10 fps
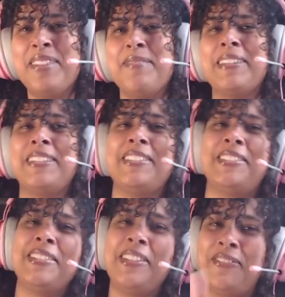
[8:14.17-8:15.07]

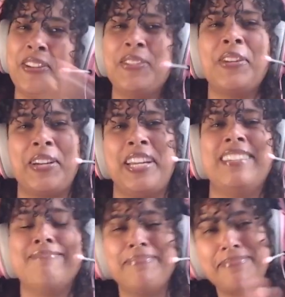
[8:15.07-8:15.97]
Because if you look
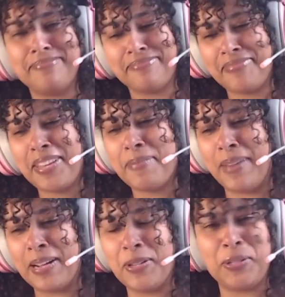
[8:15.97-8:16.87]
in
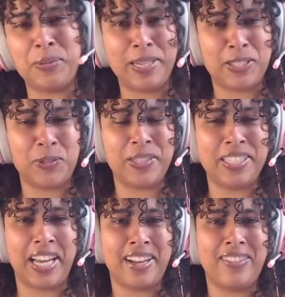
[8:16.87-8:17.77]
my YouTube history,
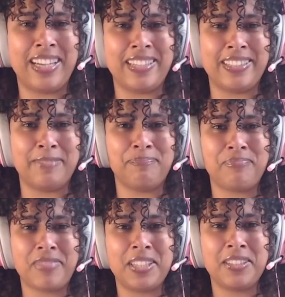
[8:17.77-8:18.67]
yeah, I've had a
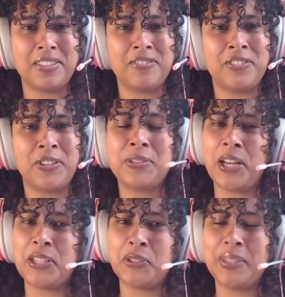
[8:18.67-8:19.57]
few
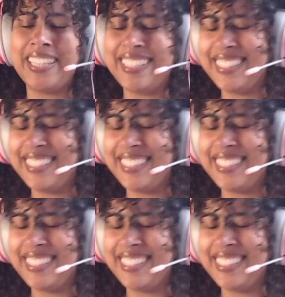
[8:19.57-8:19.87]
surgeries.